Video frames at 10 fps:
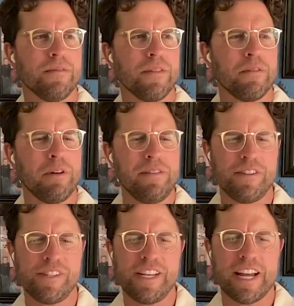What have
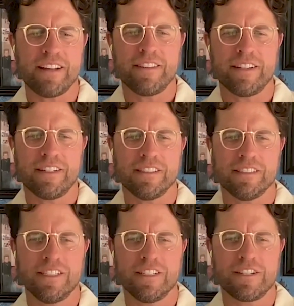you seen out there
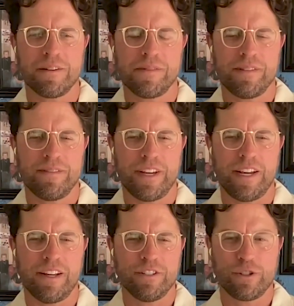in terms of
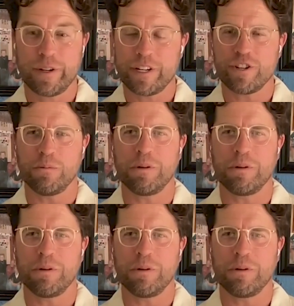a traditional